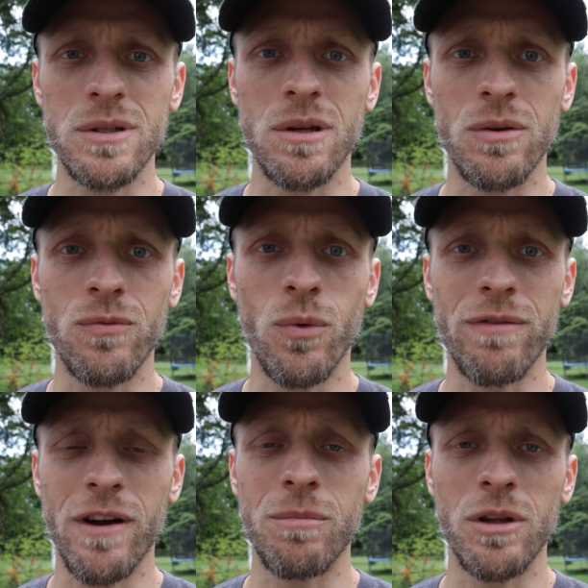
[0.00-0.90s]
to
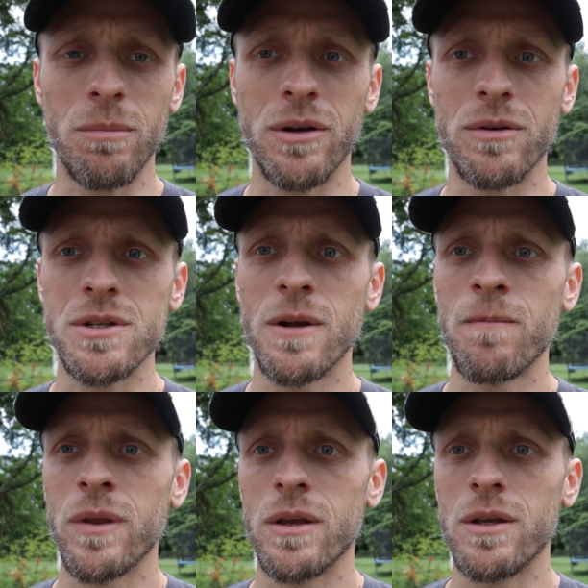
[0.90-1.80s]
45mm.
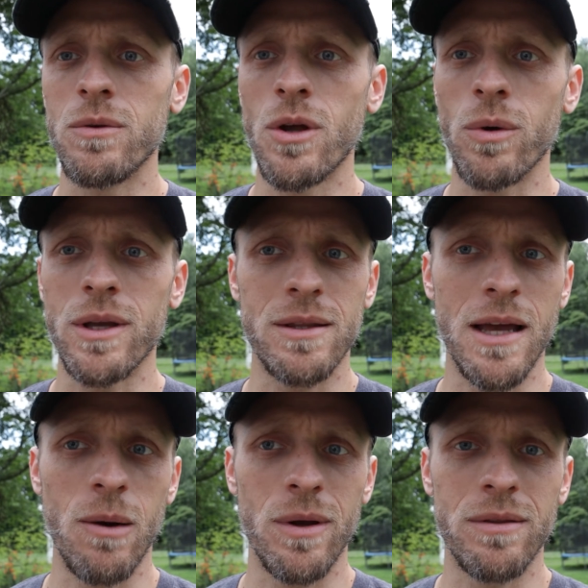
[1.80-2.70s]
You don't get
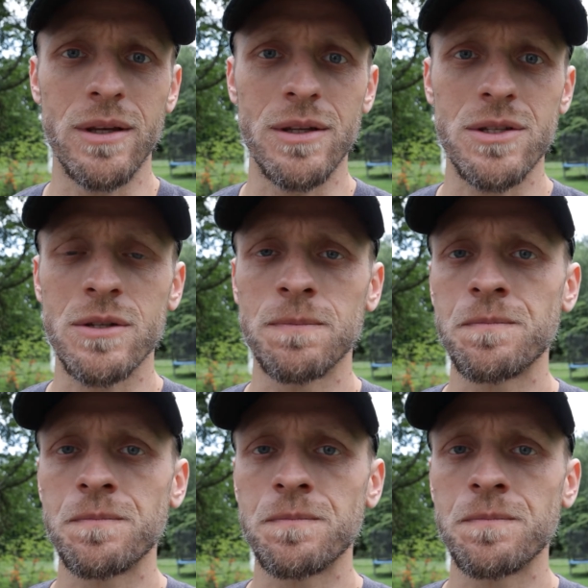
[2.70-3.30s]
that with this.